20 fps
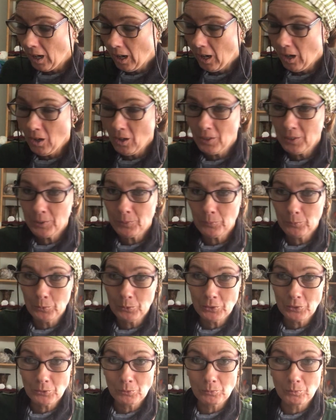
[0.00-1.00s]
I
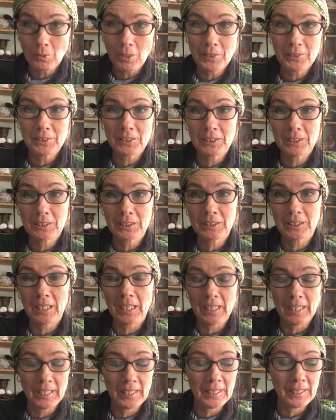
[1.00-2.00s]
was running
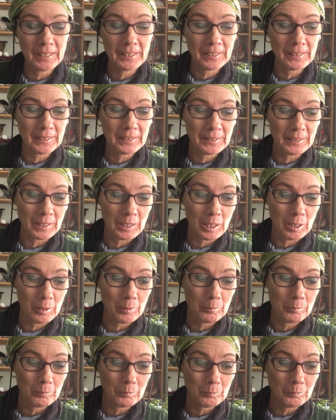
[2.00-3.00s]
a
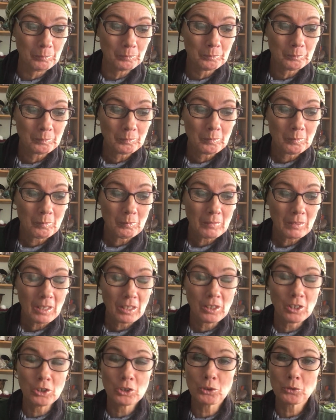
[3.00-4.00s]
um,
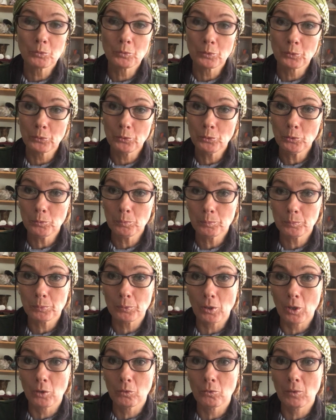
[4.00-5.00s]
a group
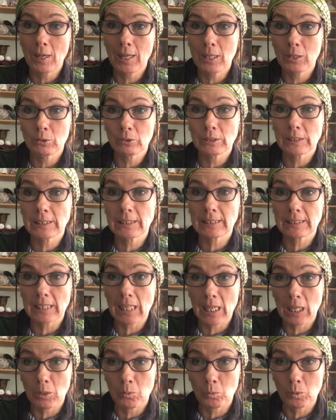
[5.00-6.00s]
around
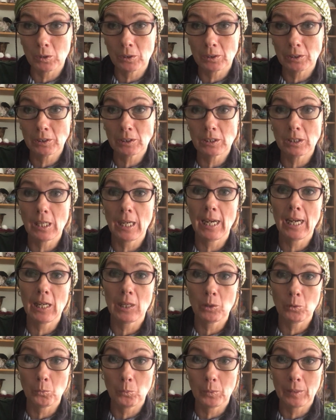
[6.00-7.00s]
Samhain,
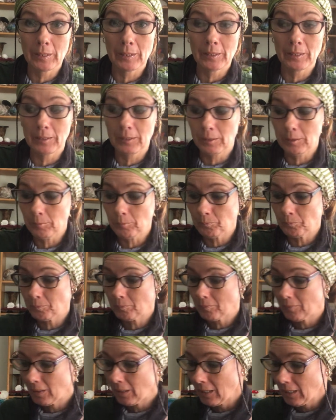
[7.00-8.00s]
Halloween,
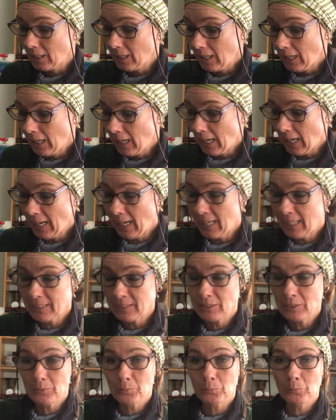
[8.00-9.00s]

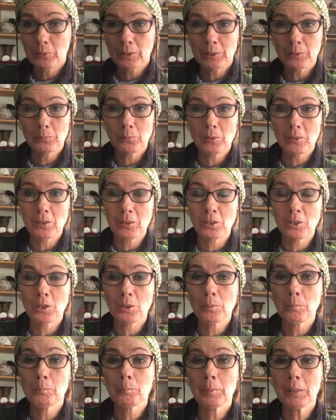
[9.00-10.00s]
and we were
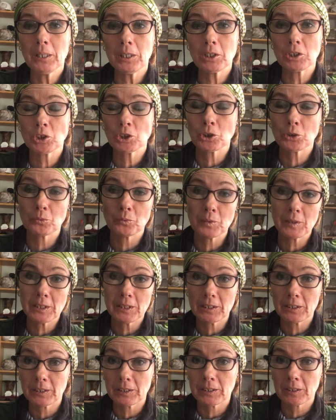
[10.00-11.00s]
picture
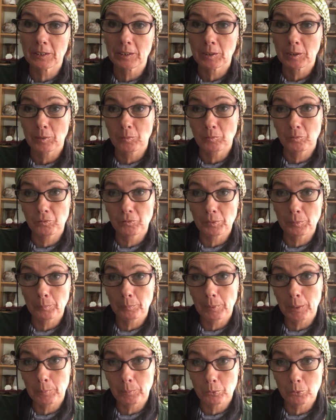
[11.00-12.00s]
reading for
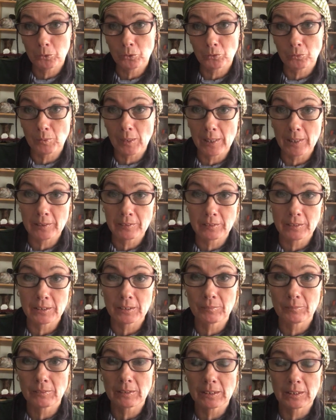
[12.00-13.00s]
people's
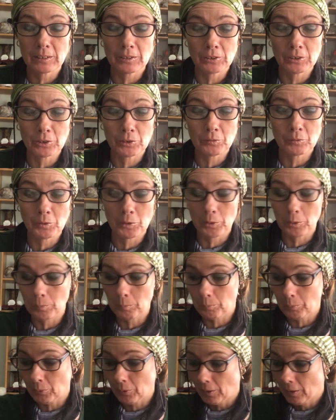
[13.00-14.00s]
relatives in the
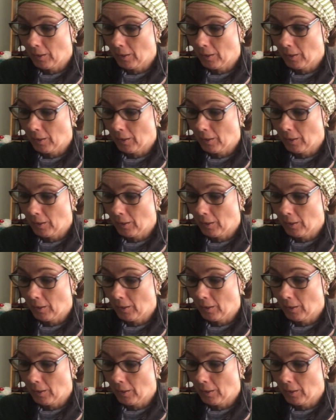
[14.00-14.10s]
group,